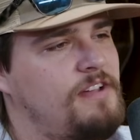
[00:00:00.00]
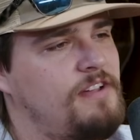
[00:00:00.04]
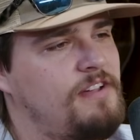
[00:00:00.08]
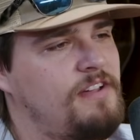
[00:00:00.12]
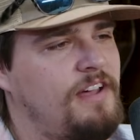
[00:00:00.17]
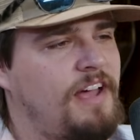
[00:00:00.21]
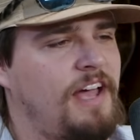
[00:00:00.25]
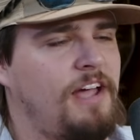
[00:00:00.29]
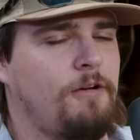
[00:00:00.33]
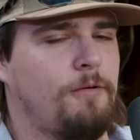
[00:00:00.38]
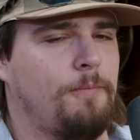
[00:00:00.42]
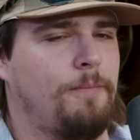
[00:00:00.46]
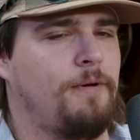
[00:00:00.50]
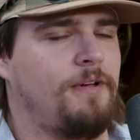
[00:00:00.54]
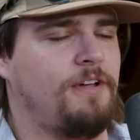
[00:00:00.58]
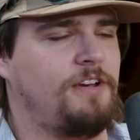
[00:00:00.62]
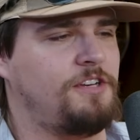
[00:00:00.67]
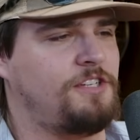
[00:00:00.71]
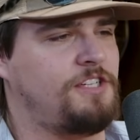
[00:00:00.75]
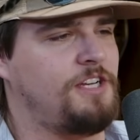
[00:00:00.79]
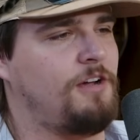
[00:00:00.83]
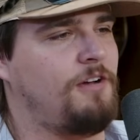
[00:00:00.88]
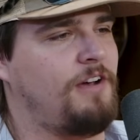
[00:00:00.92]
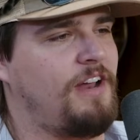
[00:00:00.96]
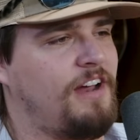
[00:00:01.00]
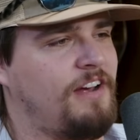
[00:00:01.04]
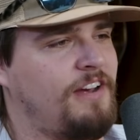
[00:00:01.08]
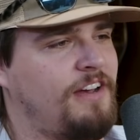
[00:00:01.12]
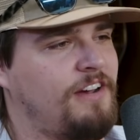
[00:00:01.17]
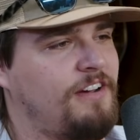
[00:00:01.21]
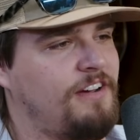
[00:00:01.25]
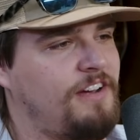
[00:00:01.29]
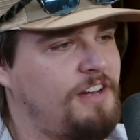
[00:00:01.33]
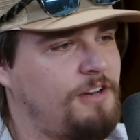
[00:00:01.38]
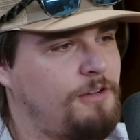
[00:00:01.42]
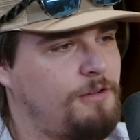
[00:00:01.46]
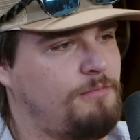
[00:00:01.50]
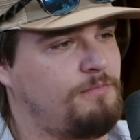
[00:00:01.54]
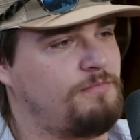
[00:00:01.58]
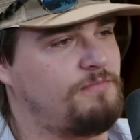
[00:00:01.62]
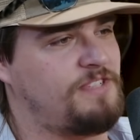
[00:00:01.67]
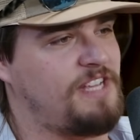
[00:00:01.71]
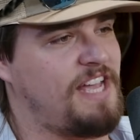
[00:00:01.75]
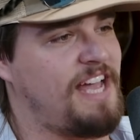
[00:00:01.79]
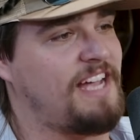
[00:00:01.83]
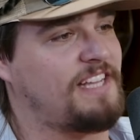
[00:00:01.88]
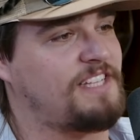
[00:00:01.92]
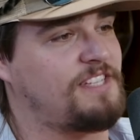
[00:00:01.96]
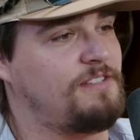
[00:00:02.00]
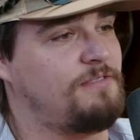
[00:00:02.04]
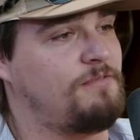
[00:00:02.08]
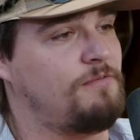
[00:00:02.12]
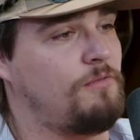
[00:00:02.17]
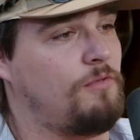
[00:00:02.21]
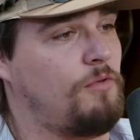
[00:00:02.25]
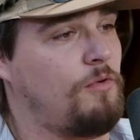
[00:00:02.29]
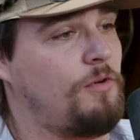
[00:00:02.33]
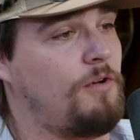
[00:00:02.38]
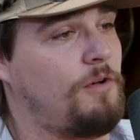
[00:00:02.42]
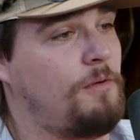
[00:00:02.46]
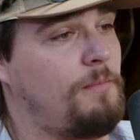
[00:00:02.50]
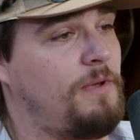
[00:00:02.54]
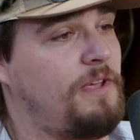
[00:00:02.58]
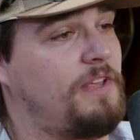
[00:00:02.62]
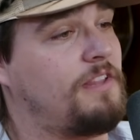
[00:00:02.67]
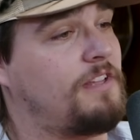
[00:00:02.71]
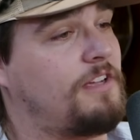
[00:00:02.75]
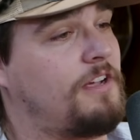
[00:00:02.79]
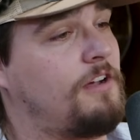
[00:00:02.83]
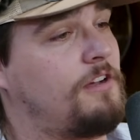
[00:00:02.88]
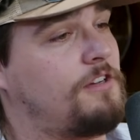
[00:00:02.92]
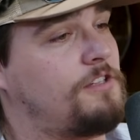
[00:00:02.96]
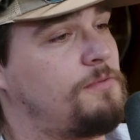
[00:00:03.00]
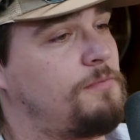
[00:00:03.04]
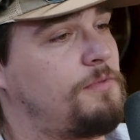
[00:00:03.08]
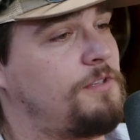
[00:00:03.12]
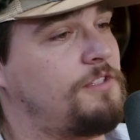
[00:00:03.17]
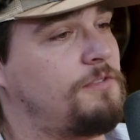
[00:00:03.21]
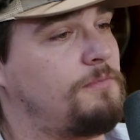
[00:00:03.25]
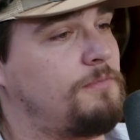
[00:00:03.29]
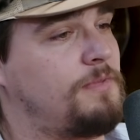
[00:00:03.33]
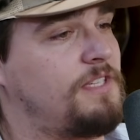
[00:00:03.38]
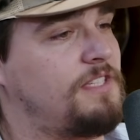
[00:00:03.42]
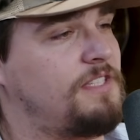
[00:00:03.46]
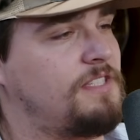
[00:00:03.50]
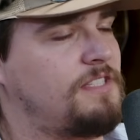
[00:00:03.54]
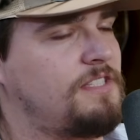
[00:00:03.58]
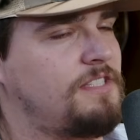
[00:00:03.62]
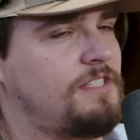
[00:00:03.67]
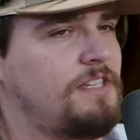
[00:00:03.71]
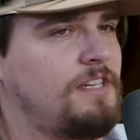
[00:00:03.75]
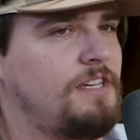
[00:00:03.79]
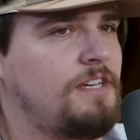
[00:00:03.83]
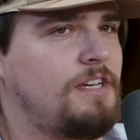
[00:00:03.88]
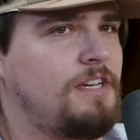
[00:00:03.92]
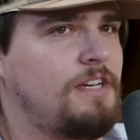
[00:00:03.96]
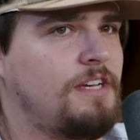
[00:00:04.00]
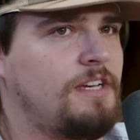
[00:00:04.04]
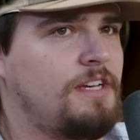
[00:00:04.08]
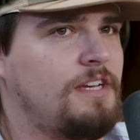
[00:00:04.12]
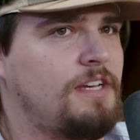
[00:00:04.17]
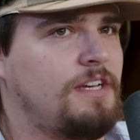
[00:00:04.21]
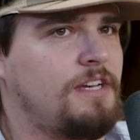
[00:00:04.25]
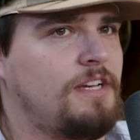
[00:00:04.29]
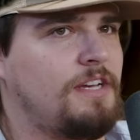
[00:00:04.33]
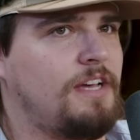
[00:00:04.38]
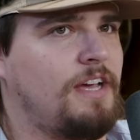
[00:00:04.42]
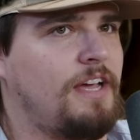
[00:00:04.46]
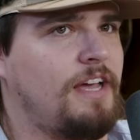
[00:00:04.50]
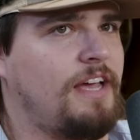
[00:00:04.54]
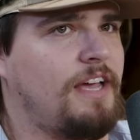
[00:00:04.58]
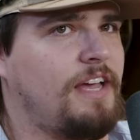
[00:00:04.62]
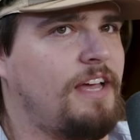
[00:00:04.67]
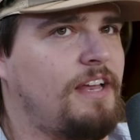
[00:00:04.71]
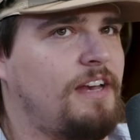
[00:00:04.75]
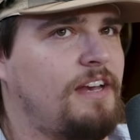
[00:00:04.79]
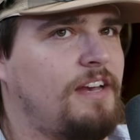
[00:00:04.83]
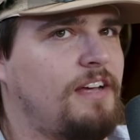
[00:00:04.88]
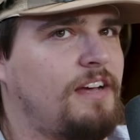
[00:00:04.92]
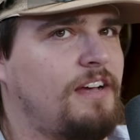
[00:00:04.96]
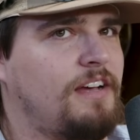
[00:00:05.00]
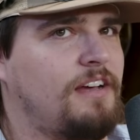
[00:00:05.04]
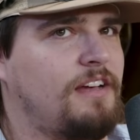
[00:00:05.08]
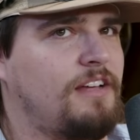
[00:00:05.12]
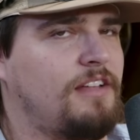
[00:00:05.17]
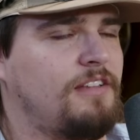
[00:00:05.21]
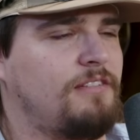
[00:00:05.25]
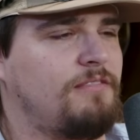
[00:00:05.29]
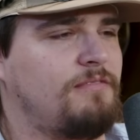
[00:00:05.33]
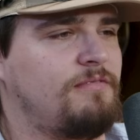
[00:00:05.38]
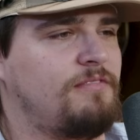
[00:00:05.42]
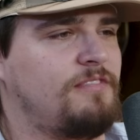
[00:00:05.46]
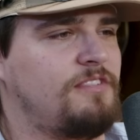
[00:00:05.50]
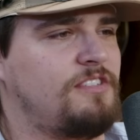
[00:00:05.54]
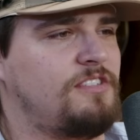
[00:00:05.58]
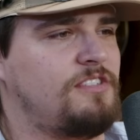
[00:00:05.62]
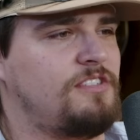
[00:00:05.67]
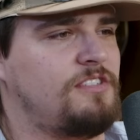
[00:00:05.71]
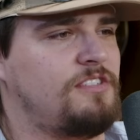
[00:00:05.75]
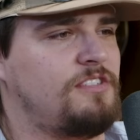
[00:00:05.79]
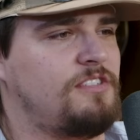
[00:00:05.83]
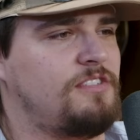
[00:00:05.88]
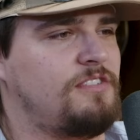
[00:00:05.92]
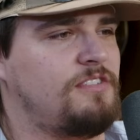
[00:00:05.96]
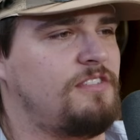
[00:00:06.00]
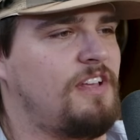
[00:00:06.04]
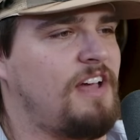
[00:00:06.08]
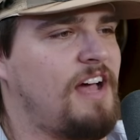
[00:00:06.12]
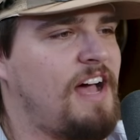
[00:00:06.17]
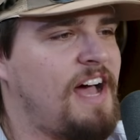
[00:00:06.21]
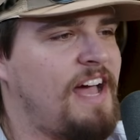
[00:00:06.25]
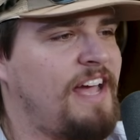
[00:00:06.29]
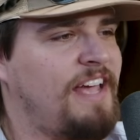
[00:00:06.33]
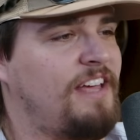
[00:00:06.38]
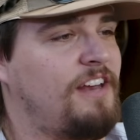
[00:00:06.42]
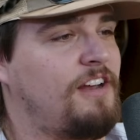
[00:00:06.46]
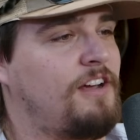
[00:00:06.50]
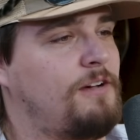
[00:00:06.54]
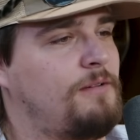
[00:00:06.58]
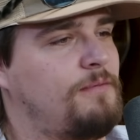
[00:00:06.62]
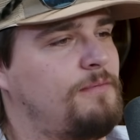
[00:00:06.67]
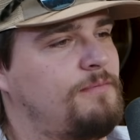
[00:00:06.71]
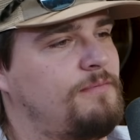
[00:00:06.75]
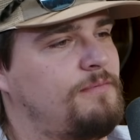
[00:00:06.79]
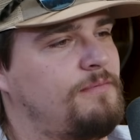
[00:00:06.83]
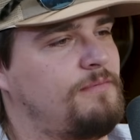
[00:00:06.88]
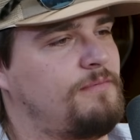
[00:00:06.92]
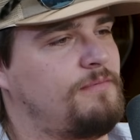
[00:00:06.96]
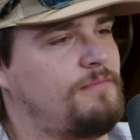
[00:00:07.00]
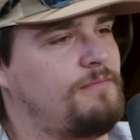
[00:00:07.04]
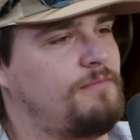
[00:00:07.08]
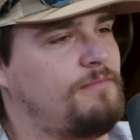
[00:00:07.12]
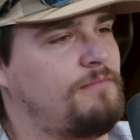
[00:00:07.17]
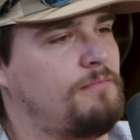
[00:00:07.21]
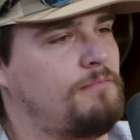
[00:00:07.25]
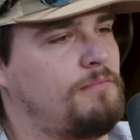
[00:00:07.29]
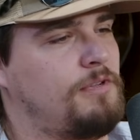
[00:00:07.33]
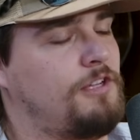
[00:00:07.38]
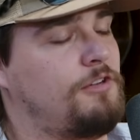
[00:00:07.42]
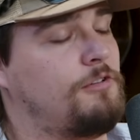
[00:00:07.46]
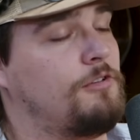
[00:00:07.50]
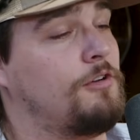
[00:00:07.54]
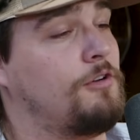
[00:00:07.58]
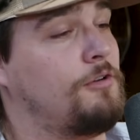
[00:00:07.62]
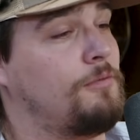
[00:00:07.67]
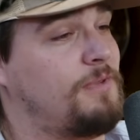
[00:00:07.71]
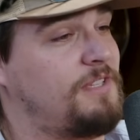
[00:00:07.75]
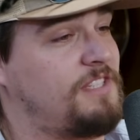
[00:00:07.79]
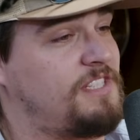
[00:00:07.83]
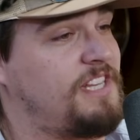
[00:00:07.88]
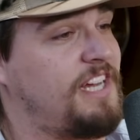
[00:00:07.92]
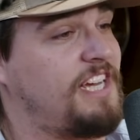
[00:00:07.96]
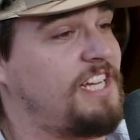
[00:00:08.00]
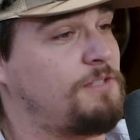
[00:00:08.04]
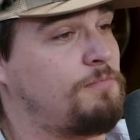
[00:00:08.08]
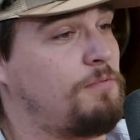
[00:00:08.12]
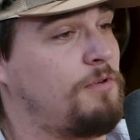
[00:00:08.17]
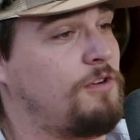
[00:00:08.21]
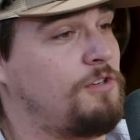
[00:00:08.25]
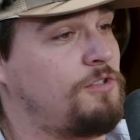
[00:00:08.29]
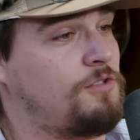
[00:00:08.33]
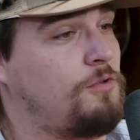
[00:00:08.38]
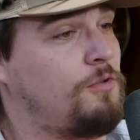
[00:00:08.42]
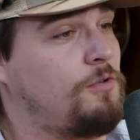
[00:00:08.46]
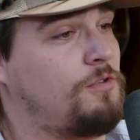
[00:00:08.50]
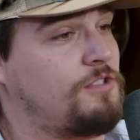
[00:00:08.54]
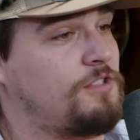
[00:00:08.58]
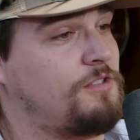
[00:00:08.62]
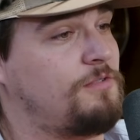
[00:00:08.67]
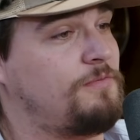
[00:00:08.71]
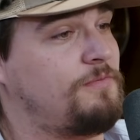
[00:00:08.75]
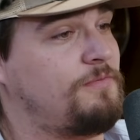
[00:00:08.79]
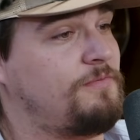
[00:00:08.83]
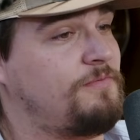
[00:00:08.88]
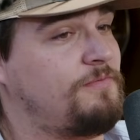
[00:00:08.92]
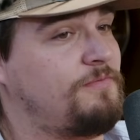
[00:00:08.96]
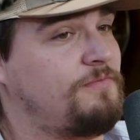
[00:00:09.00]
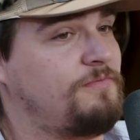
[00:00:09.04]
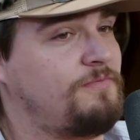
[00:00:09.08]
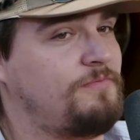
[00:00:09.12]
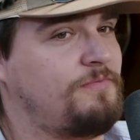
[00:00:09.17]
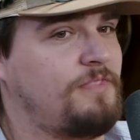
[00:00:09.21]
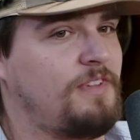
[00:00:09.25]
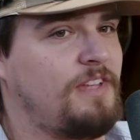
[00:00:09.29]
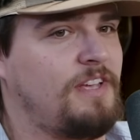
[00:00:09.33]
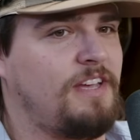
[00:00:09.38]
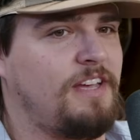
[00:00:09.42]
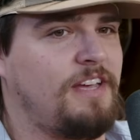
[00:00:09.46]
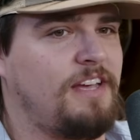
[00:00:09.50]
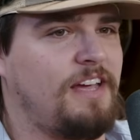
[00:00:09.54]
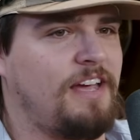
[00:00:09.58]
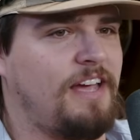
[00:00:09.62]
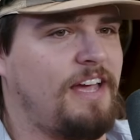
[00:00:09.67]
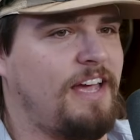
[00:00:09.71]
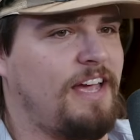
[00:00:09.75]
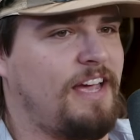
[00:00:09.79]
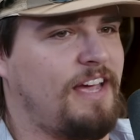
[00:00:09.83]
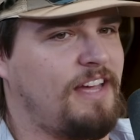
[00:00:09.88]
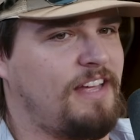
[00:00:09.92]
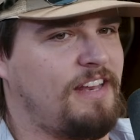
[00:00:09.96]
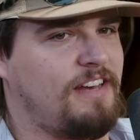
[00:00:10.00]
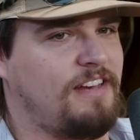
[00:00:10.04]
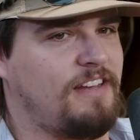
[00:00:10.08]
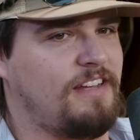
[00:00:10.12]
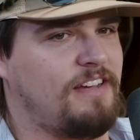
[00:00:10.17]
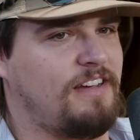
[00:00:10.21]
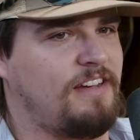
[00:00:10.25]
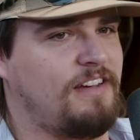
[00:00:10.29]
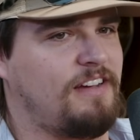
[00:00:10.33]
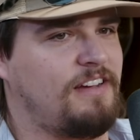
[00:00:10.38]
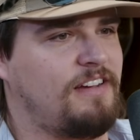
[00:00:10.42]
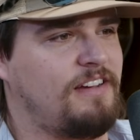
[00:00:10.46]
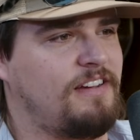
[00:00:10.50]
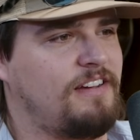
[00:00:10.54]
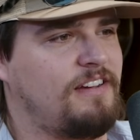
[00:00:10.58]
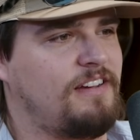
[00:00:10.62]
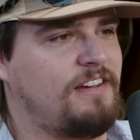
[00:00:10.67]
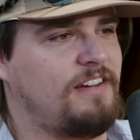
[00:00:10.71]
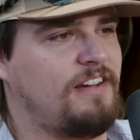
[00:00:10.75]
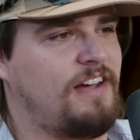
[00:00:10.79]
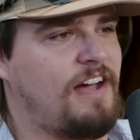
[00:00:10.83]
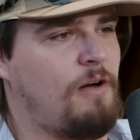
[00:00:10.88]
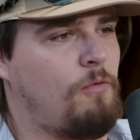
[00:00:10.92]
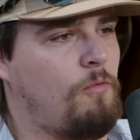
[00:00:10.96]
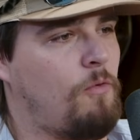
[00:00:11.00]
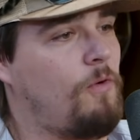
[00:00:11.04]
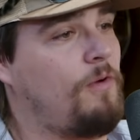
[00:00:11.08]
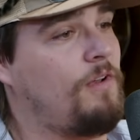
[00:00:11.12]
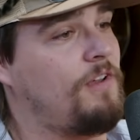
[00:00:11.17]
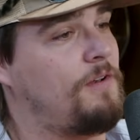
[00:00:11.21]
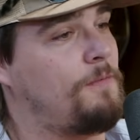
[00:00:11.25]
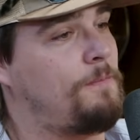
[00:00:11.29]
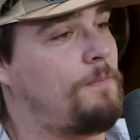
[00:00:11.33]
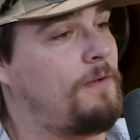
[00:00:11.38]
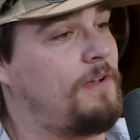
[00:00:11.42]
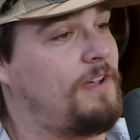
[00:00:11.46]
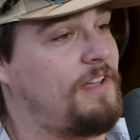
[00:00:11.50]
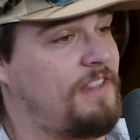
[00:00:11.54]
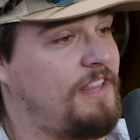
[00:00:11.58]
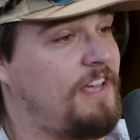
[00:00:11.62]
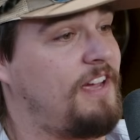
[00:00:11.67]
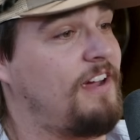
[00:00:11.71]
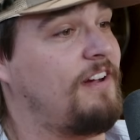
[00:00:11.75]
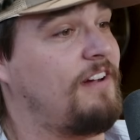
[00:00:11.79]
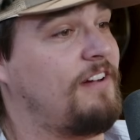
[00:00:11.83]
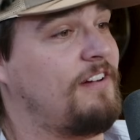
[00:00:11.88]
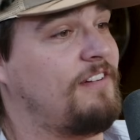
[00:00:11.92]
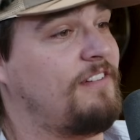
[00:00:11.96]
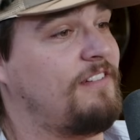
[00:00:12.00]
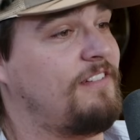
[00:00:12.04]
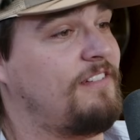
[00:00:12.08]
hey, we're playing a show down here. He knew Saxon wanted to be in the country music business. And I hit up Blue Room in Statesboro, Georgia. And I wanted to play there,